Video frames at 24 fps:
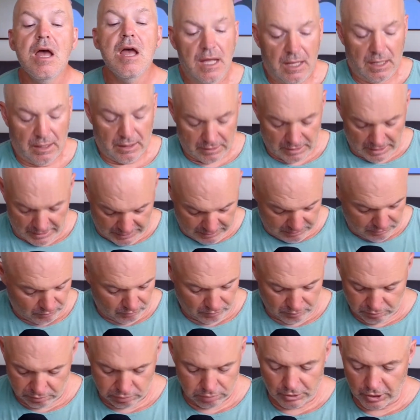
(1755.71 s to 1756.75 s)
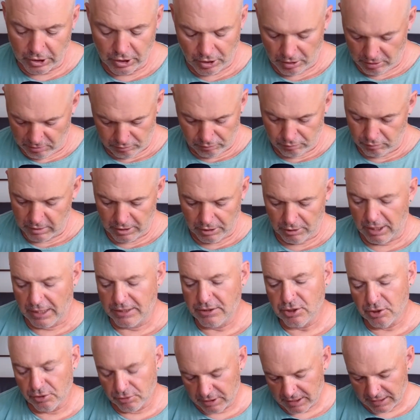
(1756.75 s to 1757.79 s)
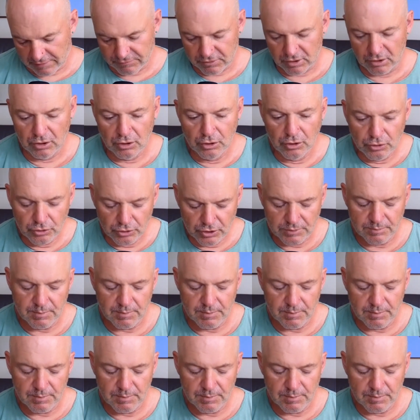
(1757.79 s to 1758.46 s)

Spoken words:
where I don't have to lose